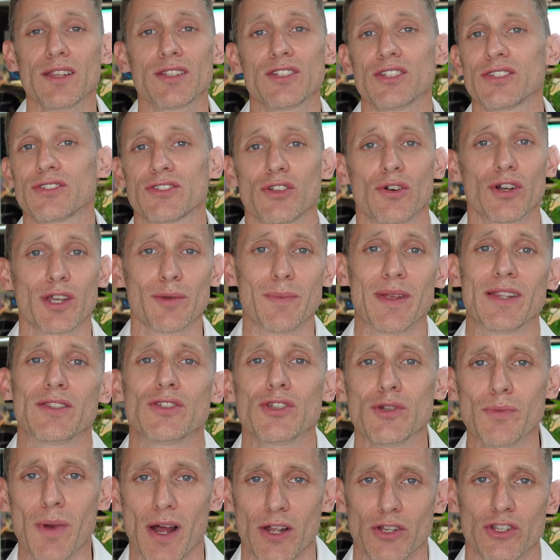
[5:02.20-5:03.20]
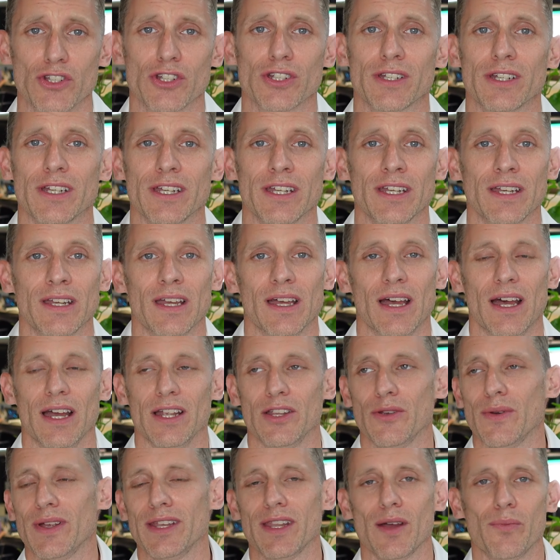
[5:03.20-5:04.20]
just document too much.
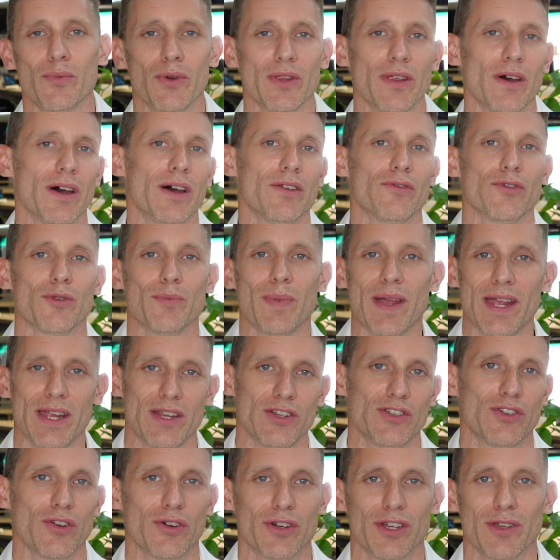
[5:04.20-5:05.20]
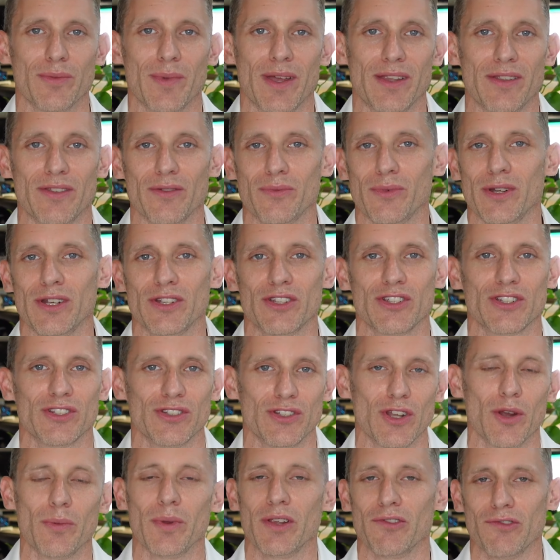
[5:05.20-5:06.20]
And you end up with a 100-page document, which
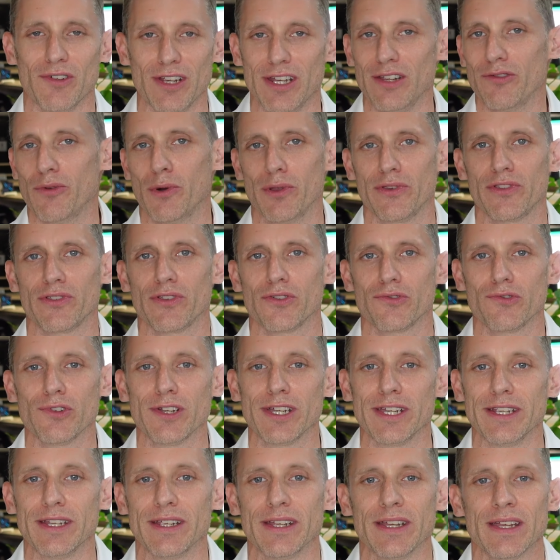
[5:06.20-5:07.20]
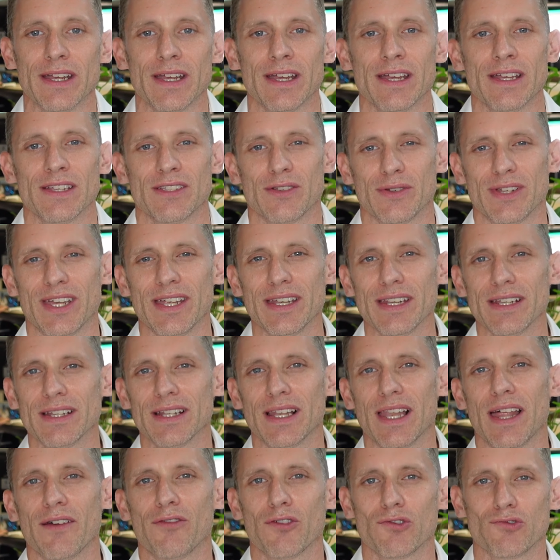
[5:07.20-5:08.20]
nobody really wants to read. So getting
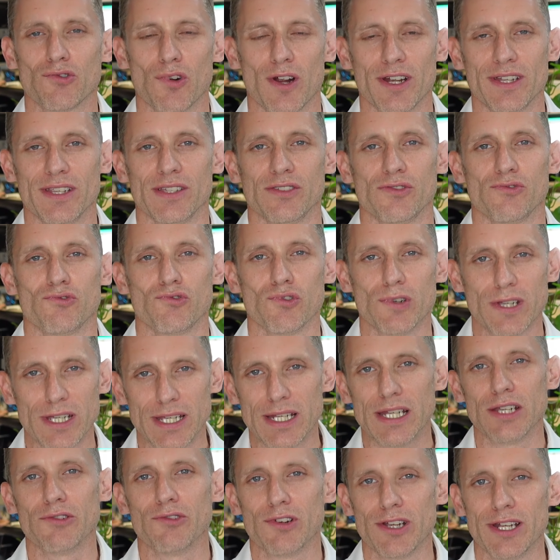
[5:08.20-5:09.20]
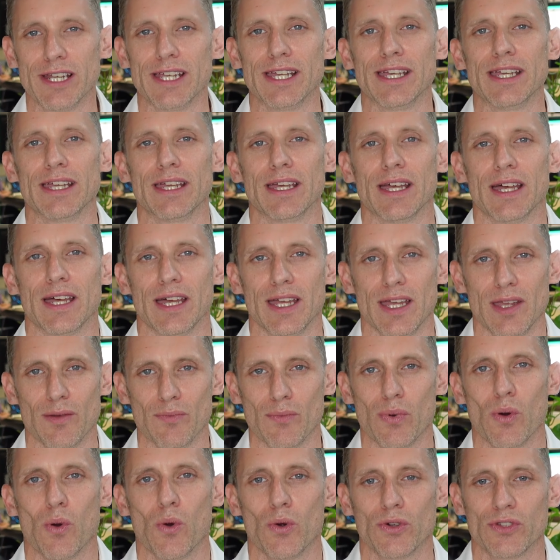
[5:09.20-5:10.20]
the level right is really, really
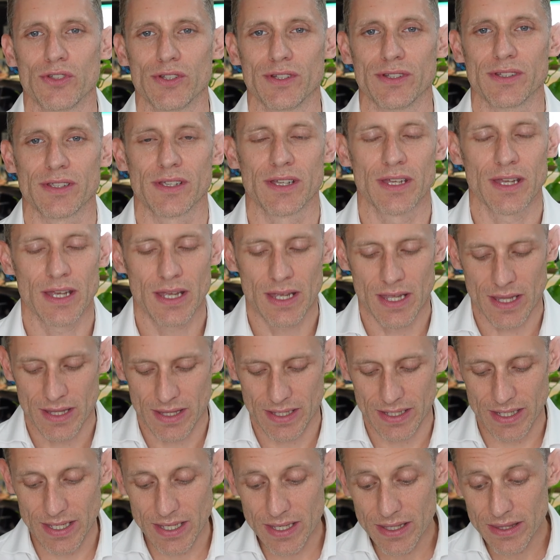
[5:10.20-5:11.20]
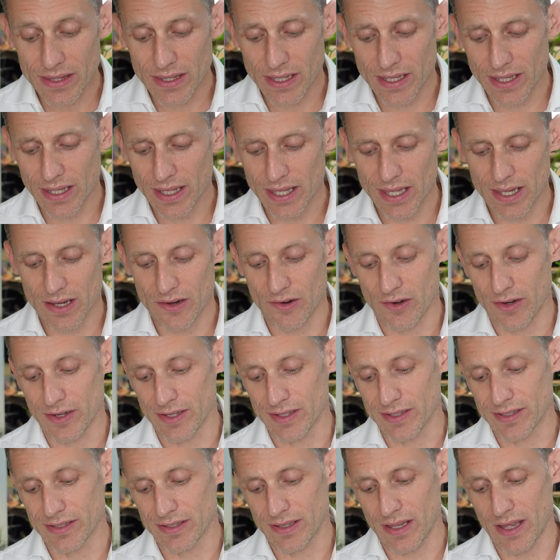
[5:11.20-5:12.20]
important. The key thing here
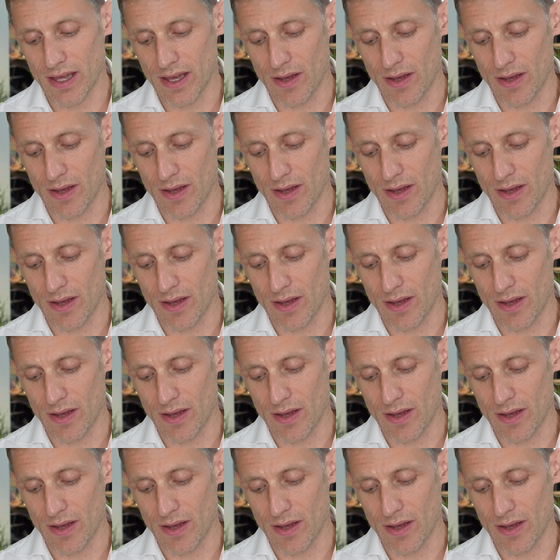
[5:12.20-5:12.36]
is